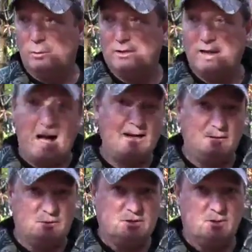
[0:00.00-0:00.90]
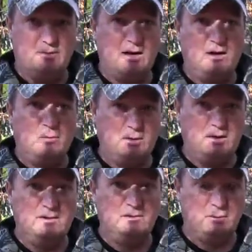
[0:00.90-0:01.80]
We got him to come
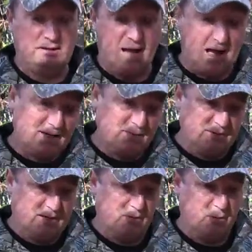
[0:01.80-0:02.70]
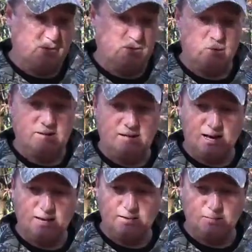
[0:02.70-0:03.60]
downwind. We got him downwind. We
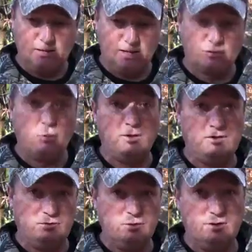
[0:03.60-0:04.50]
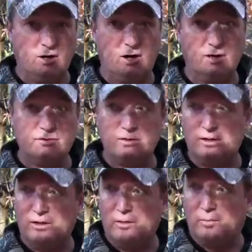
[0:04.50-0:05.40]
got him at 22 yards,
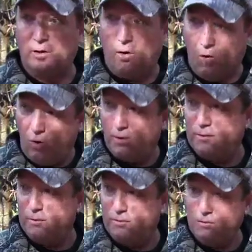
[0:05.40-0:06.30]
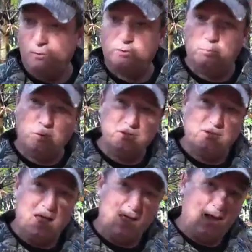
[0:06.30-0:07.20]
but all he would do was put his
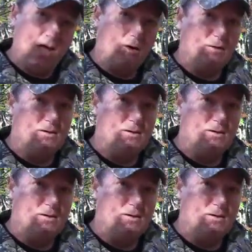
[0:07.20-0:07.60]
head out